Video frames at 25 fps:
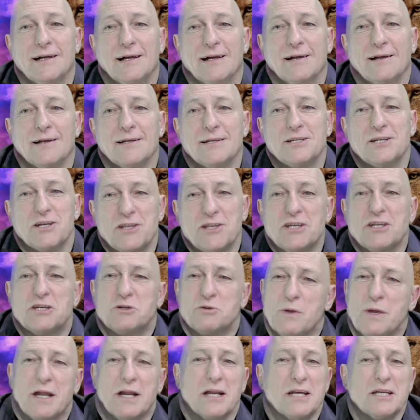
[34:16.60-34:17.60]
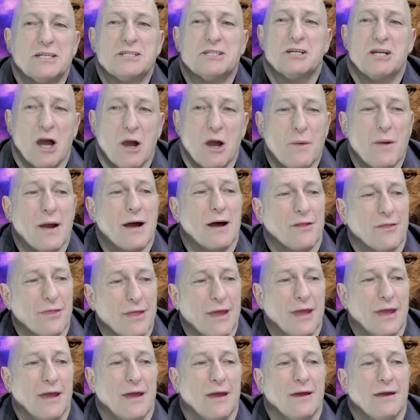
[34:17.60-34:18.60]
So this week, let's go out
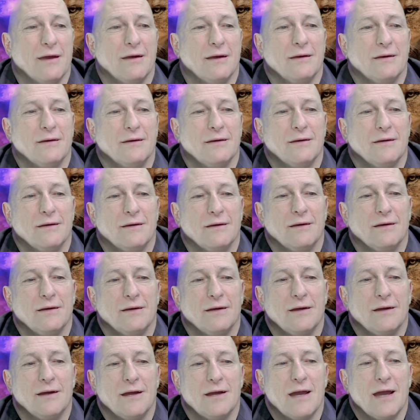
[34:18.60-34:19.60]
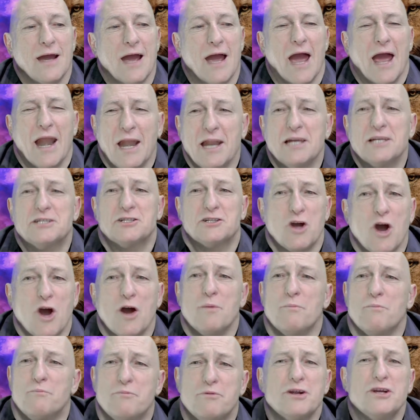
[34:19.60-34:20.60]
there and let's go
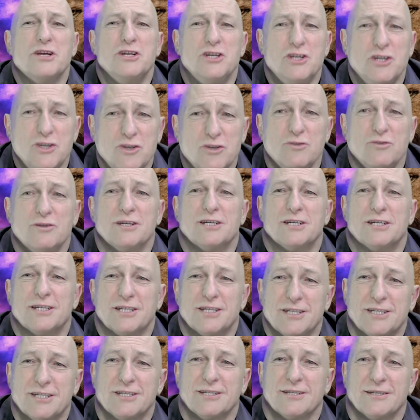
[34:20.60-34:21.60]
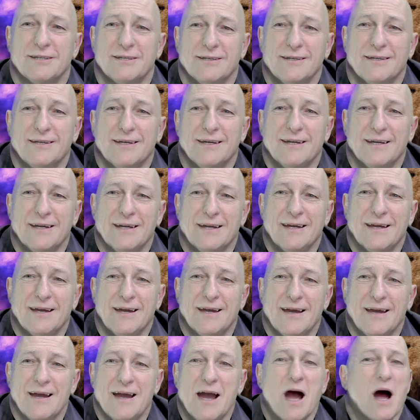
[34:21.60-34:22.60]
and produce
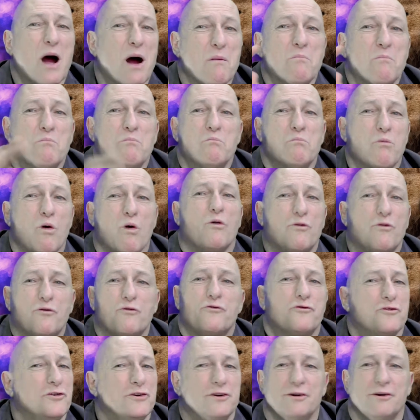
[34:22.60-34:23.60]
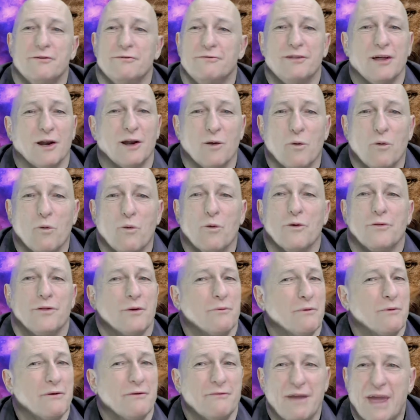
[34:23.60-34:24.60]
more fruit of the Lord
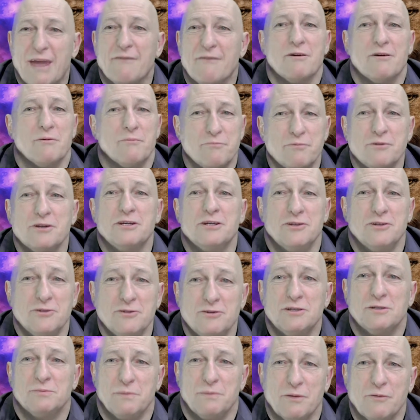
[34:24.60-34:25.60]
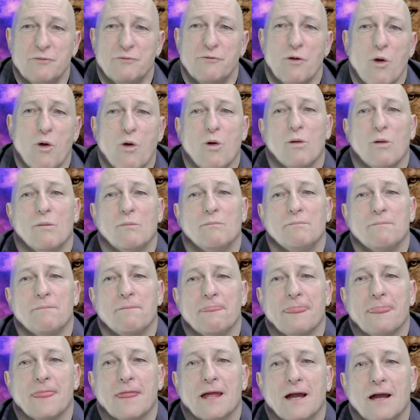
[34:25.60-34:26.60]
than we've ever produced before.
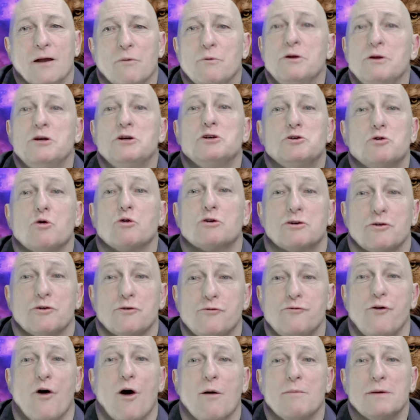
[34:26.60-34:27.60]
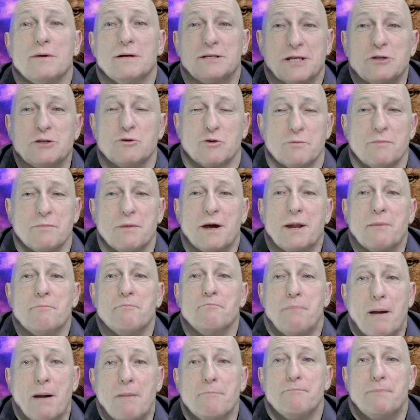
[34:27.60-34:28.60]
When you talk to farmers, they talk about a
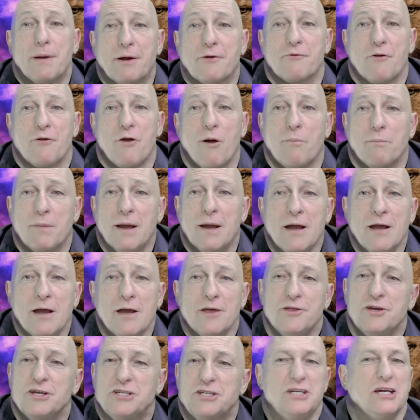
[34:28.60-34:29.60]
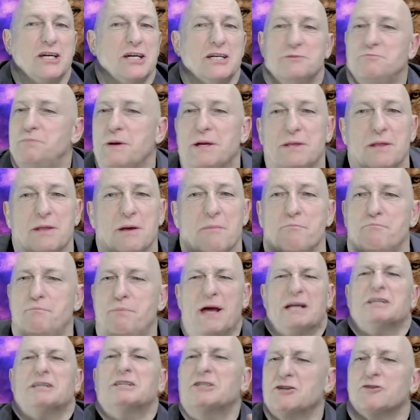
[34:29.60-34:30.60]
bumper crop. This year's been the
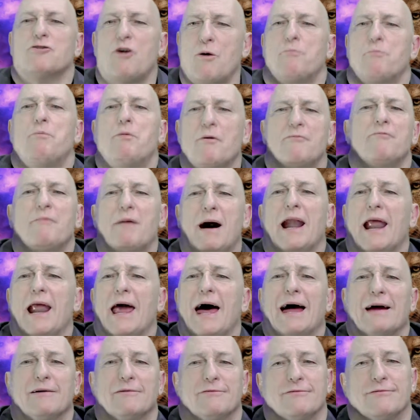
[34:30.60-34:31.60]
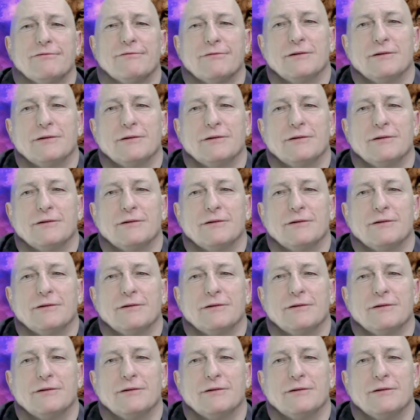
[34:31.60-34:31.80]
best crop of my life.